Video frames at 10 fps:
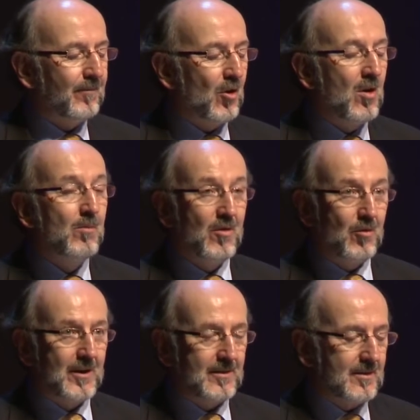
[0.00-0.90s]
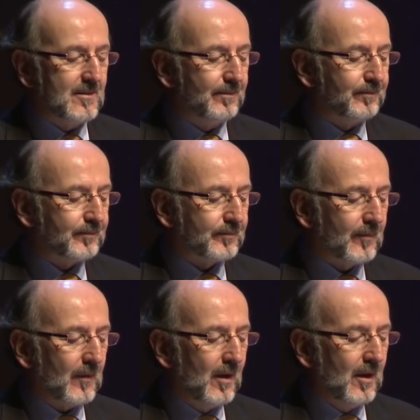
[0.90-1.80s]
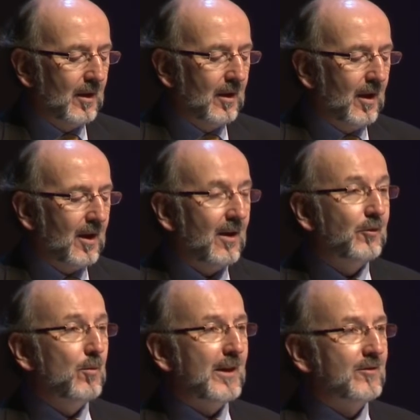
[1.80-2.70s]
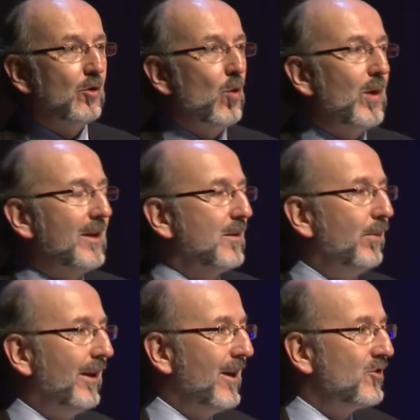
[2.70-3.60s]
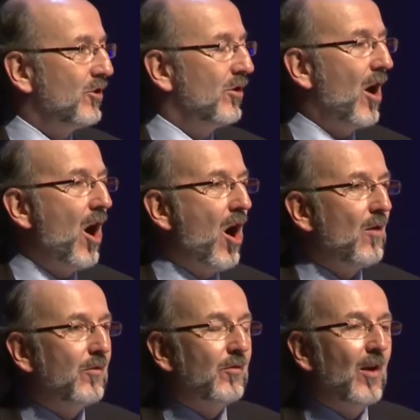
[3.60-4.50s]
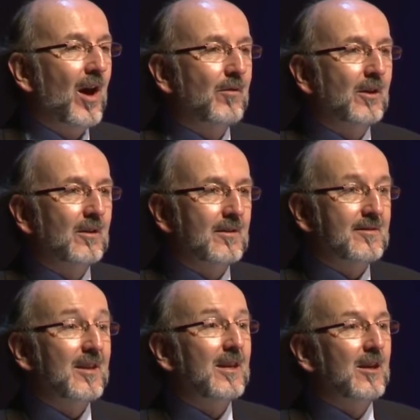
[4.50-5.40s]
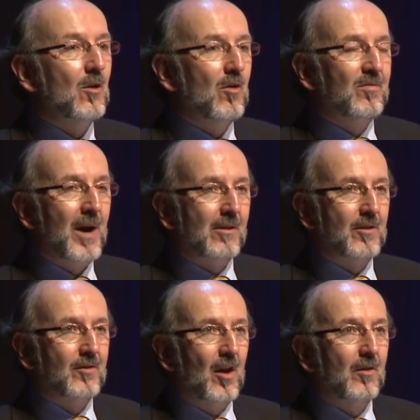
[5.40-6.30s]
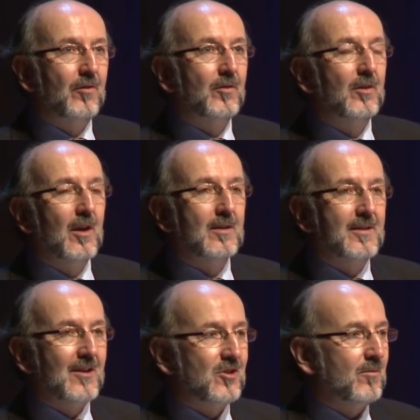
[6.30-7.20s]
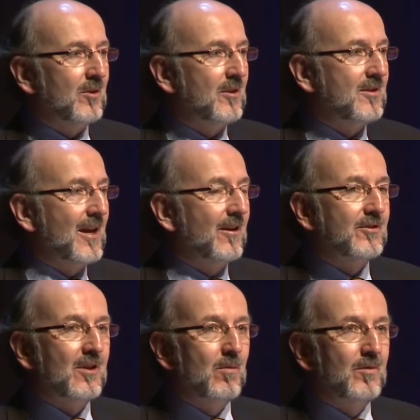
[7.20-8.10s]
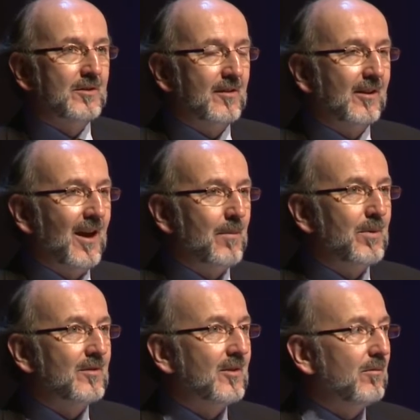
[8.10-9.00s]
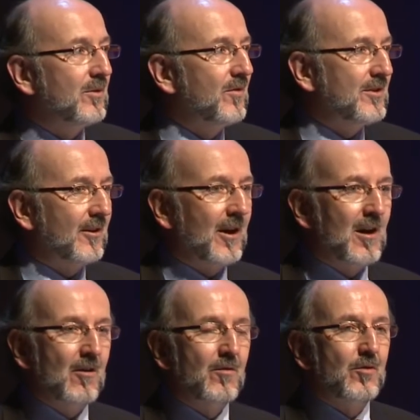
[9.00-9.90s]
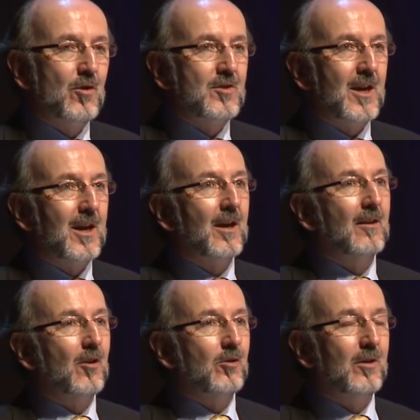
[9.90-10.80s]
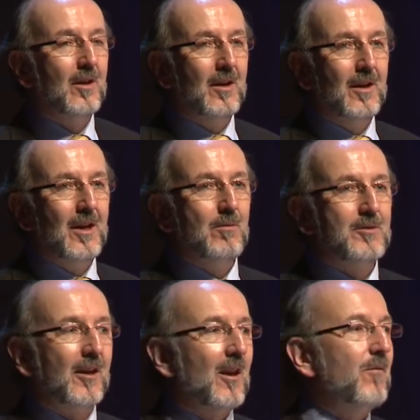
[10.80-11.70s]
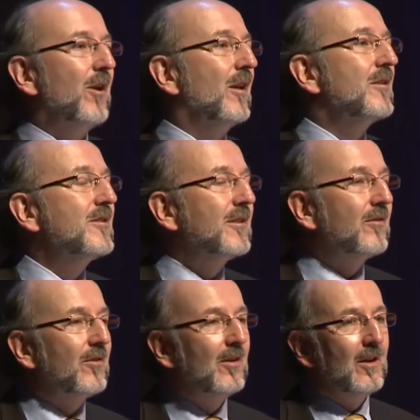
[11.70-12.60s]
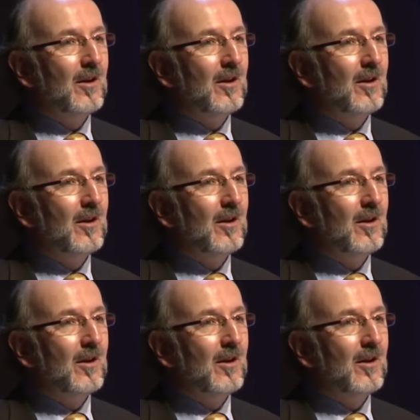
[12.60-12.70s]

for a number of reasons. A few weeks ago, we had the pleasure of having the CEO of Microsoft, Satya Nadella, to come and visit the campus. He was visiting Ireland for a day, and I thought it was significant that